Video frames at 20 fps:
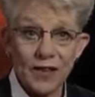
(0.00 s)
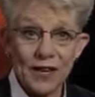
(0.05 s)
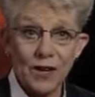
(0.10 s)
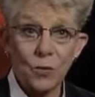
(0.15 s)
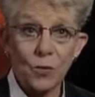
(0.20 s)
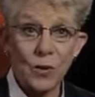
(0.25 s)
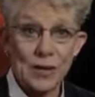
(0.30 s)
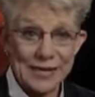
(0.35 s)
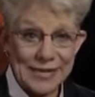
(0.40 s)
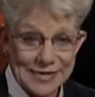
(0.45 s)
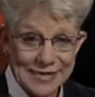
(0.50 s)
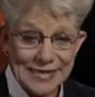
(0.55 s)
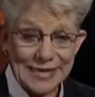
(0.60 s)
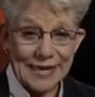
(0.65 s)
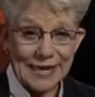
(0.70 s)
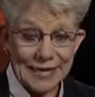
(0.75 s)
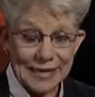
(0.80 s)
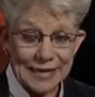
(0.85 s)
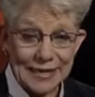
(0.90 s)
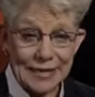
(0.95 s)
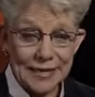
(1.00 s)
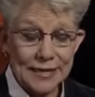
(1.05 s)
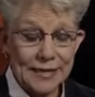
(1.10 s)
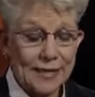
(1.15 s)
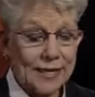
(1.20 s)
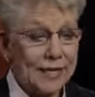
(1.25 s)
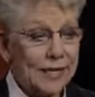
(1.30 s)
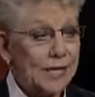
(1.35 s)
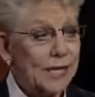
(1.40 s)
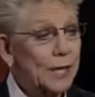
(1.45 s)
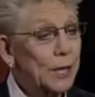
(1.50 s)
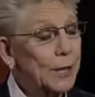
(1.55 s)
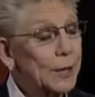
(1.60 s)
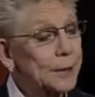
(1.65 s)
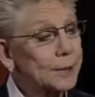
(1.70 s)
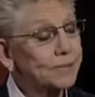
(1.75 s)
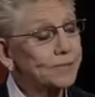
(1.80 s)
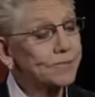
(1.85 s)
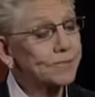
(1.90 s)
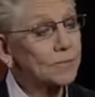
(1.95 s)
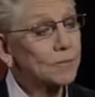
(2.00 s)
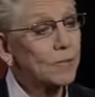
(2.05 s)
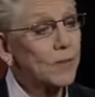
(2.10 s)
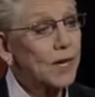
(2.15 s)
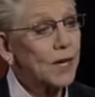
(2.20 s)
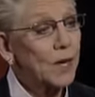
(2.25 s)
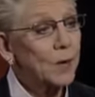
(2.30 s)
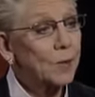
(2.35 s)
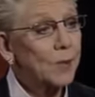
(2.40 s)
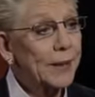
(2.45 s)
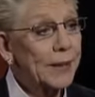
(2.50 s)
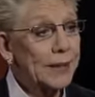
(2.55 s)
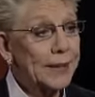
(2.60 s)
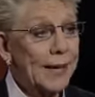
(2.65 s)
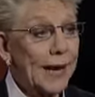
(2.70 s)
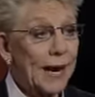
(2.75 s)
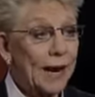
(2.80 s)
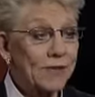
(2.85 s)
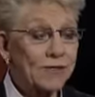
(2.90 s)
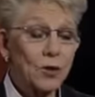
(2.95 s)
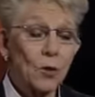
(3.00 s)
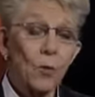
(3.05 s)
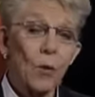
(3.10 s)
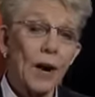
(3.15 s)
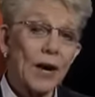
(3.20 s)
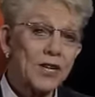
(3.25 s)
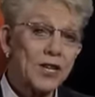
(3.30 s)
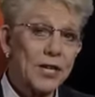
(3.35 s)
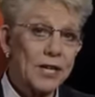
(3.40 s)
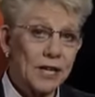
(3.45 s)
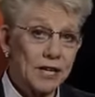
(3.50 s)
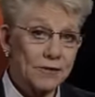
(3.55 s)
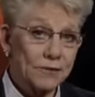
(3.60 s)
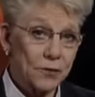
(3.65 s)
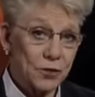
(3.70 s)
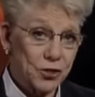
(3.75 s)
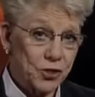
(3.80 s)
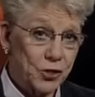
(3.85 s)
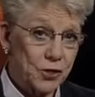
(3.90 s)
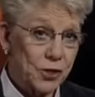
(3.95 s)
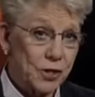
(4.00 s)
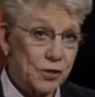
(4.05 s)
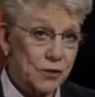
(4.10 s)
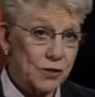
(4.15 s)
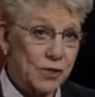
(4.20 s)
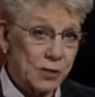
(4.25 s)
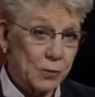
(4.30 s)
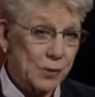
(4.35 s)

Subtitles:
that it was sick. But after watching it for 2 years,